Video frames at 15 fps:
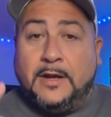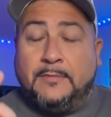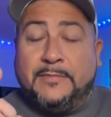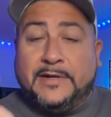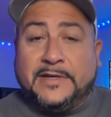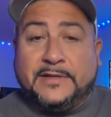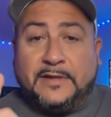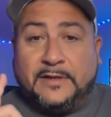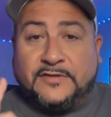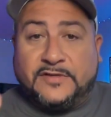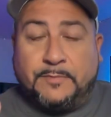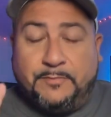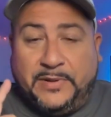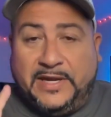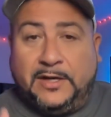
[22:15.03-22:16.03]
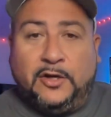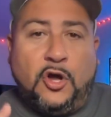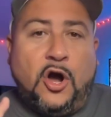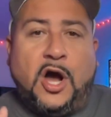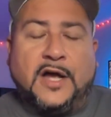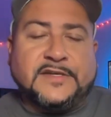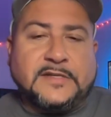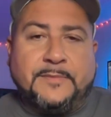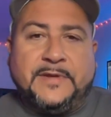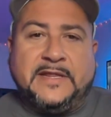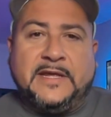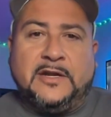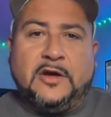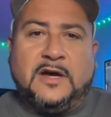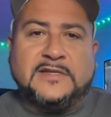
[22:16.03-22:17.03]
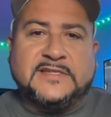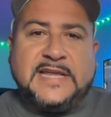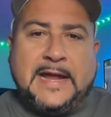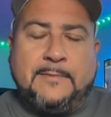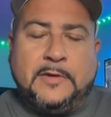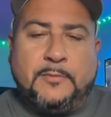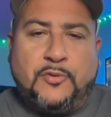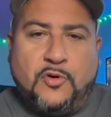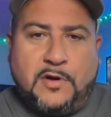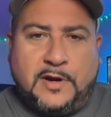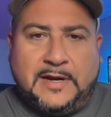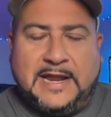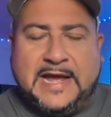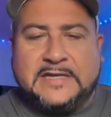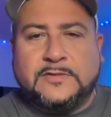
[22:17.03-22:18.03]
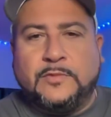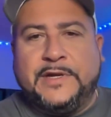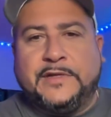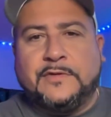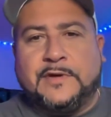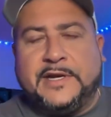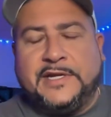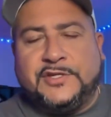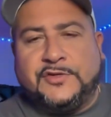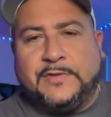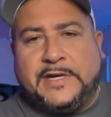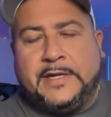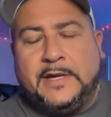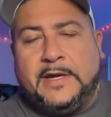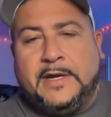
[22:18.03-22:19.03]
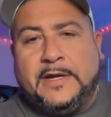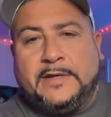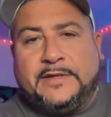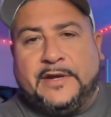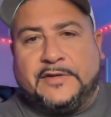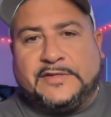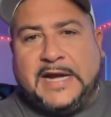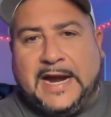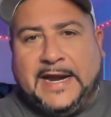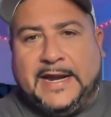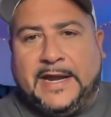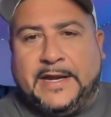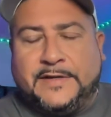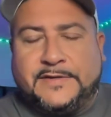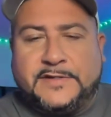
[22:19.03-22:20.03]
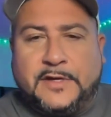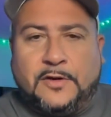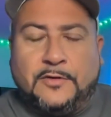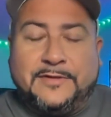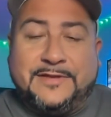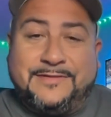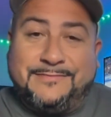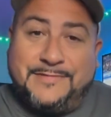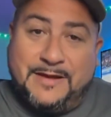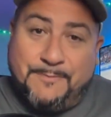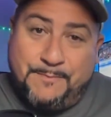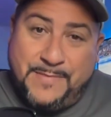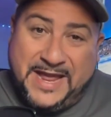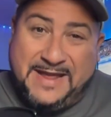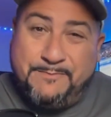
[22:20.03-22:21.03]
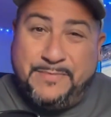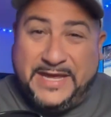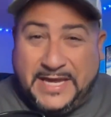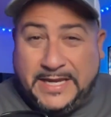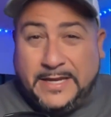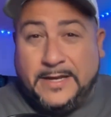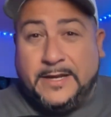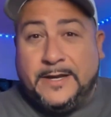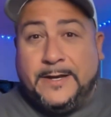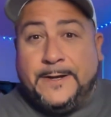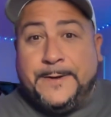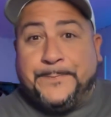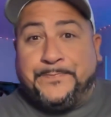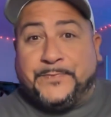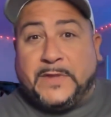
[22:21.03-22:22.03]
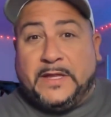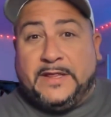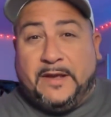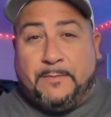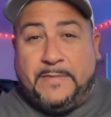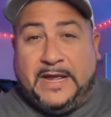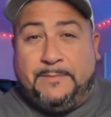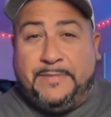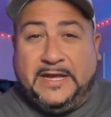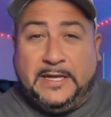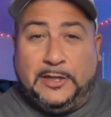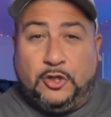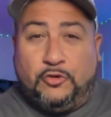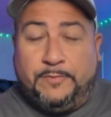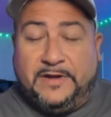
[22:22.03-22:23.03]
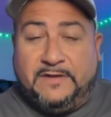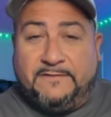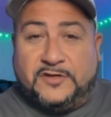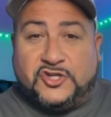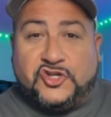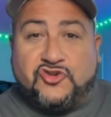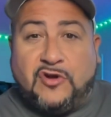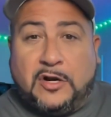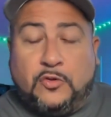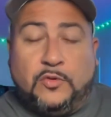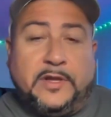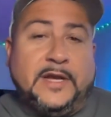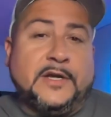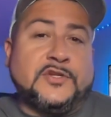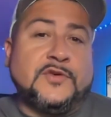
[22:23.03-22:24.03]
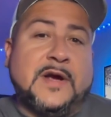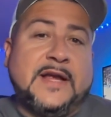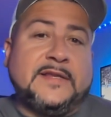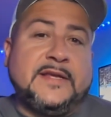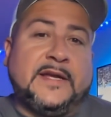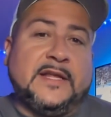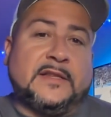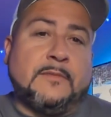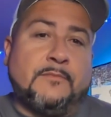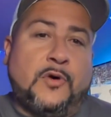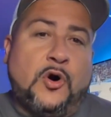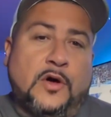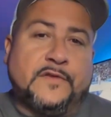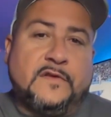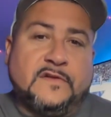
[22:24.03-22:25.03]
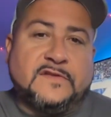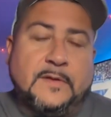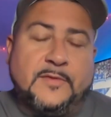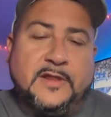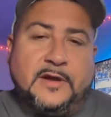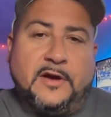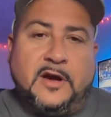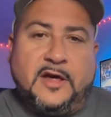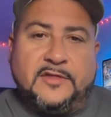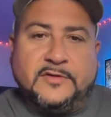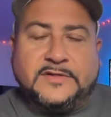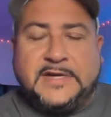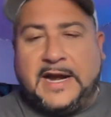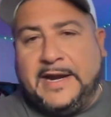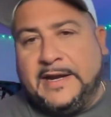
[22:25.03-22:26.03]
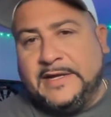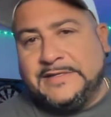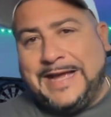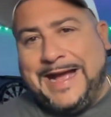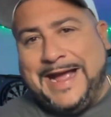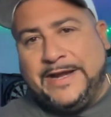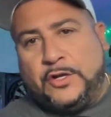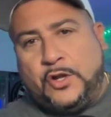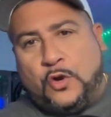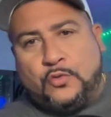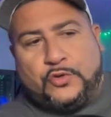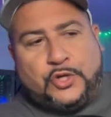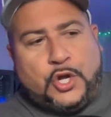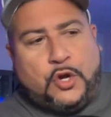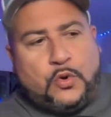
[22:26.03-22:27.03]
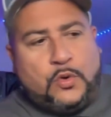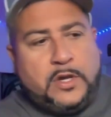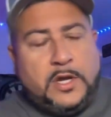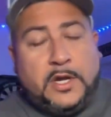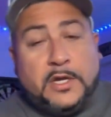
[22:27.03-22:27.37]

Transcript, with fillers: But there's a big loss. I mean, they lost Sam LaPorta last week to an injury, their tight end. So there may be there may be a little bit of a struggle there trying to get the ball to some of their other tight ends. I don't know.